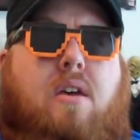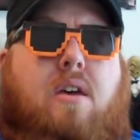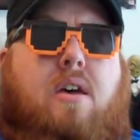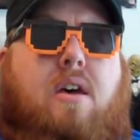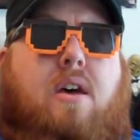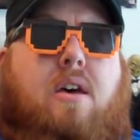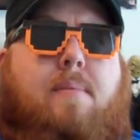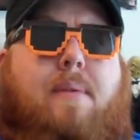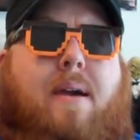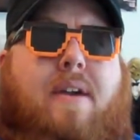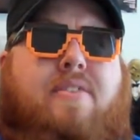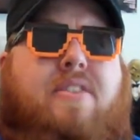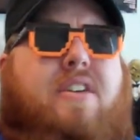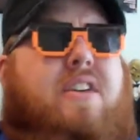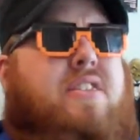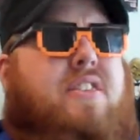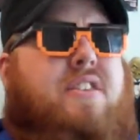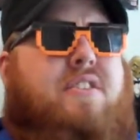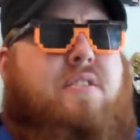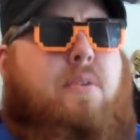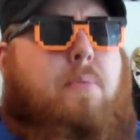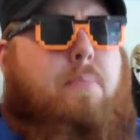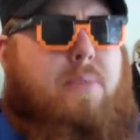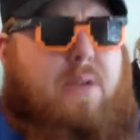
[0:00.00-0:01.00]
I think
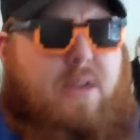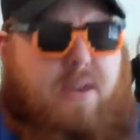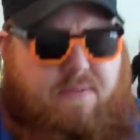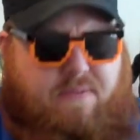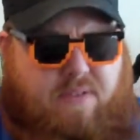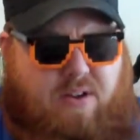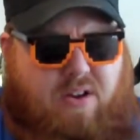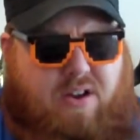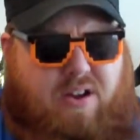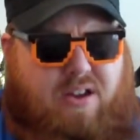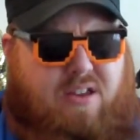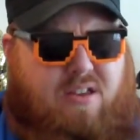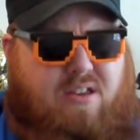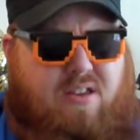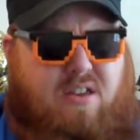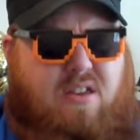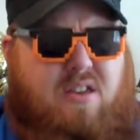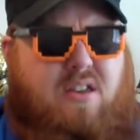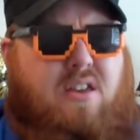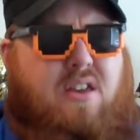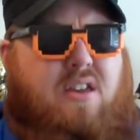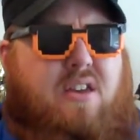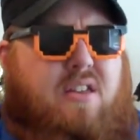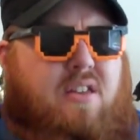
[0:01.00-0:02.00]
this will be a very
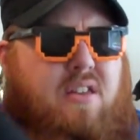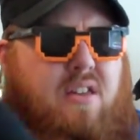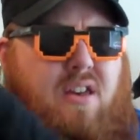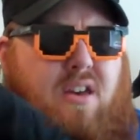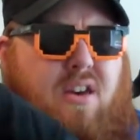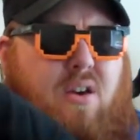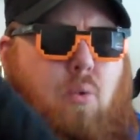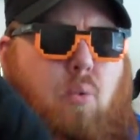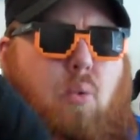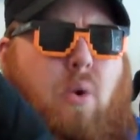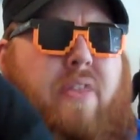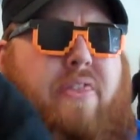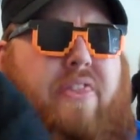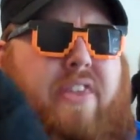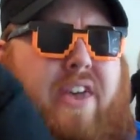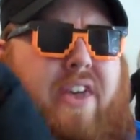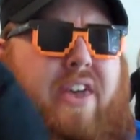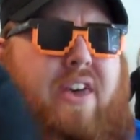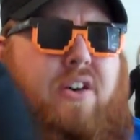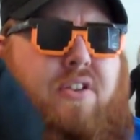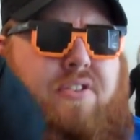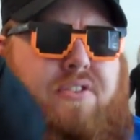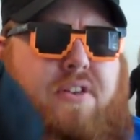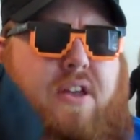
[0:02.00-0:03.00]
what the
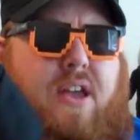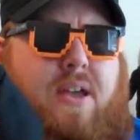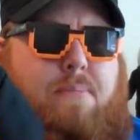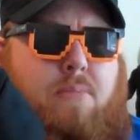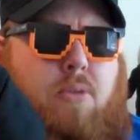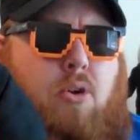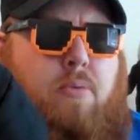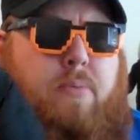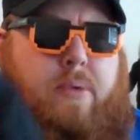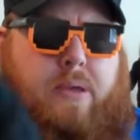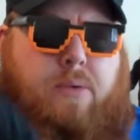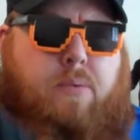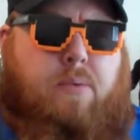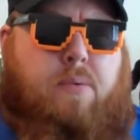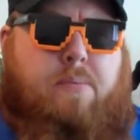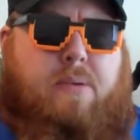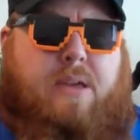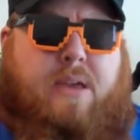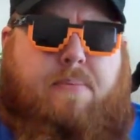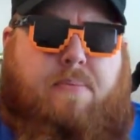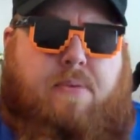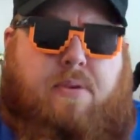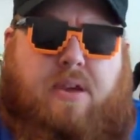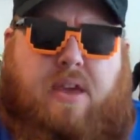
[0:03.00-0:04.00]
hell type moment when
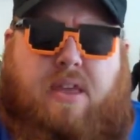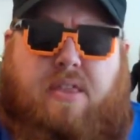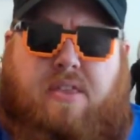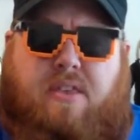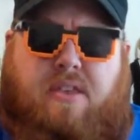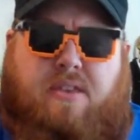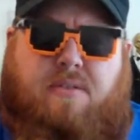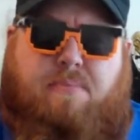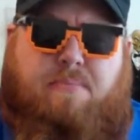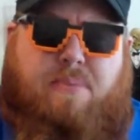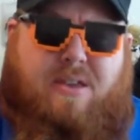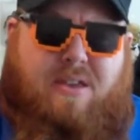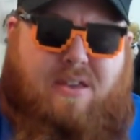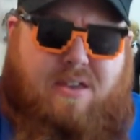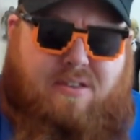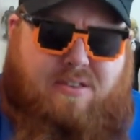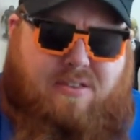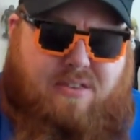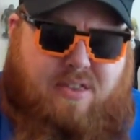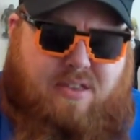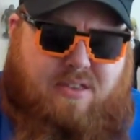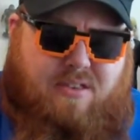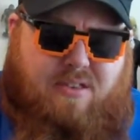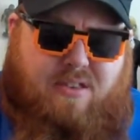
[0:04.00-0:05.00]
people get this,
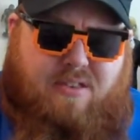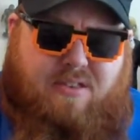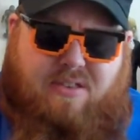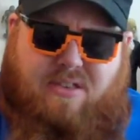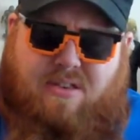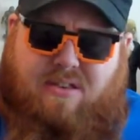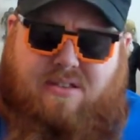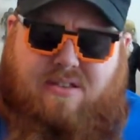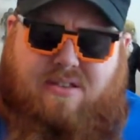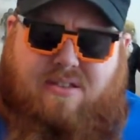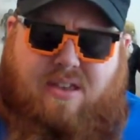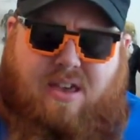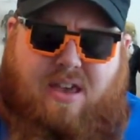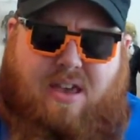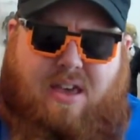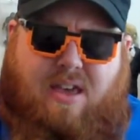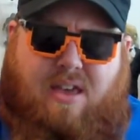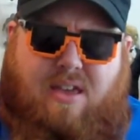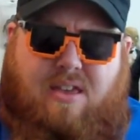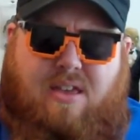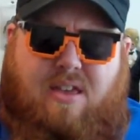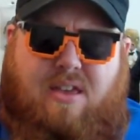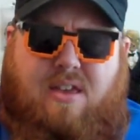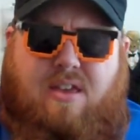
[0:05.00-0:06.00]
because this isn't.
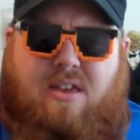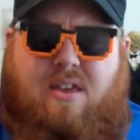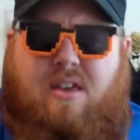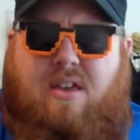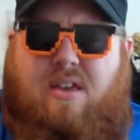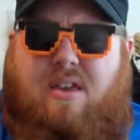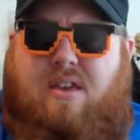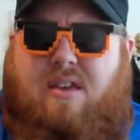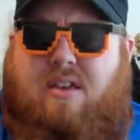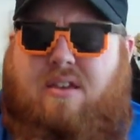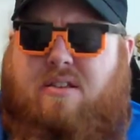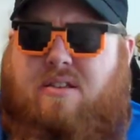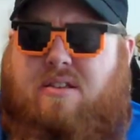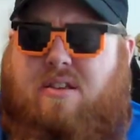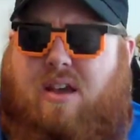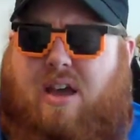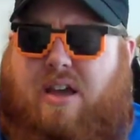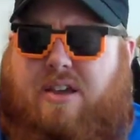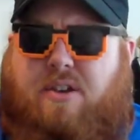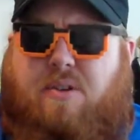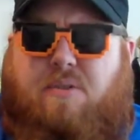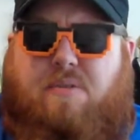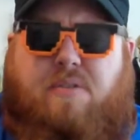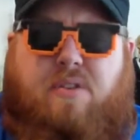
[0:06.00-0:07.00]

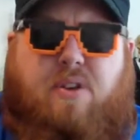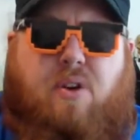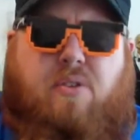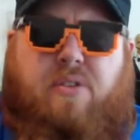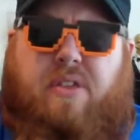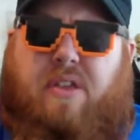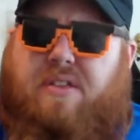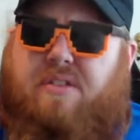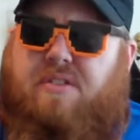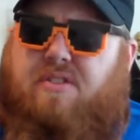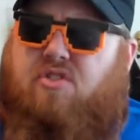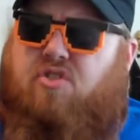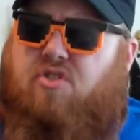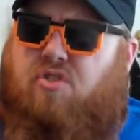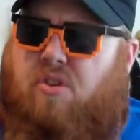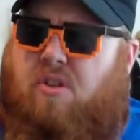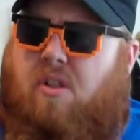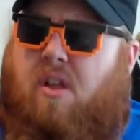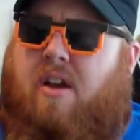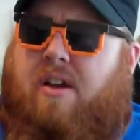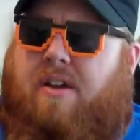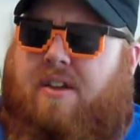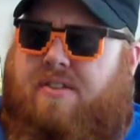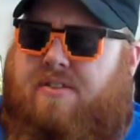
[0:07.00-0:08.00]
I don't know that
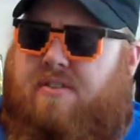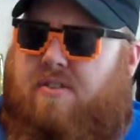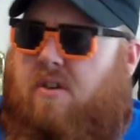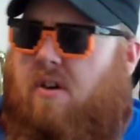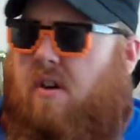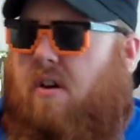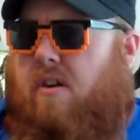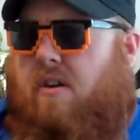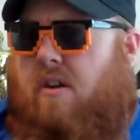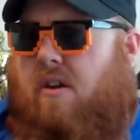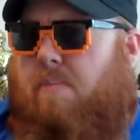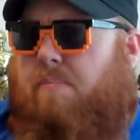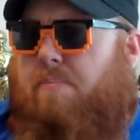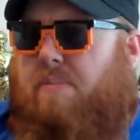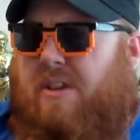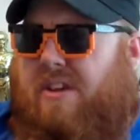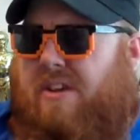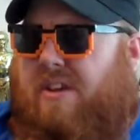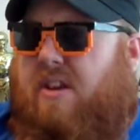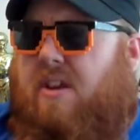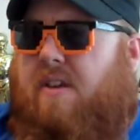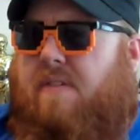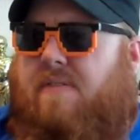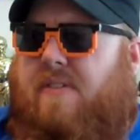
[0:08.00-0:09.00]
Sherlock has caught on
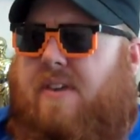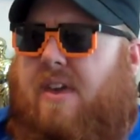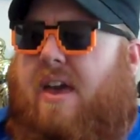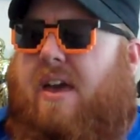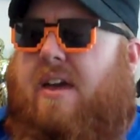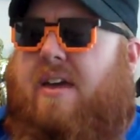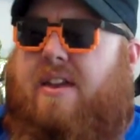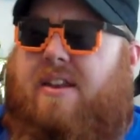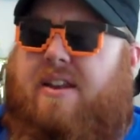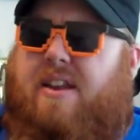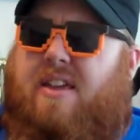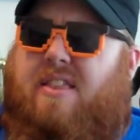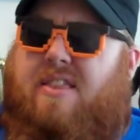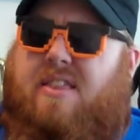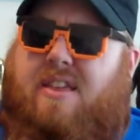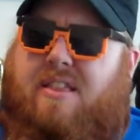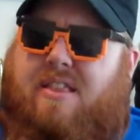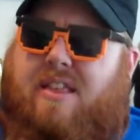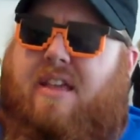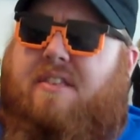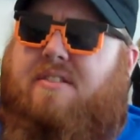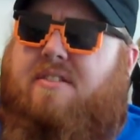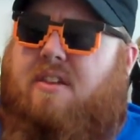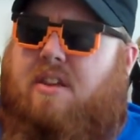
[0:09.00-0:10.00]
big enough yet, and I
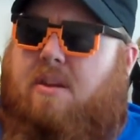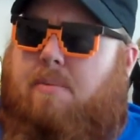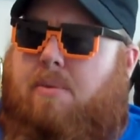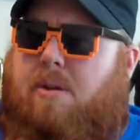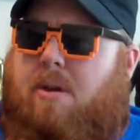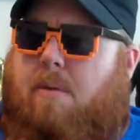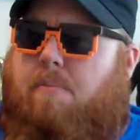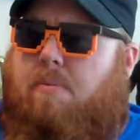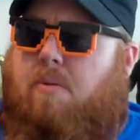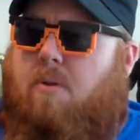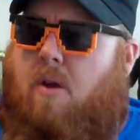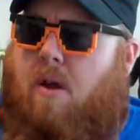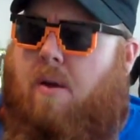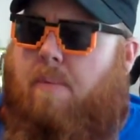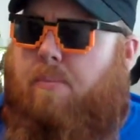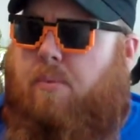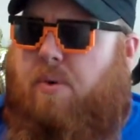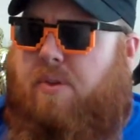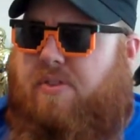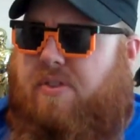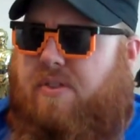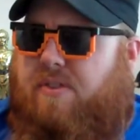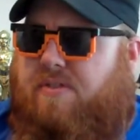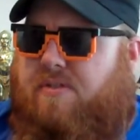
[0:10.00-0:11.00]
think that's going to be a problem
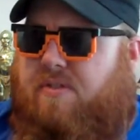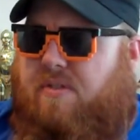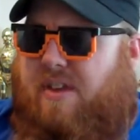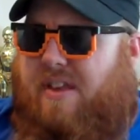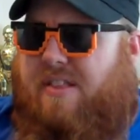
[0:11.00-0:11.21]
with this.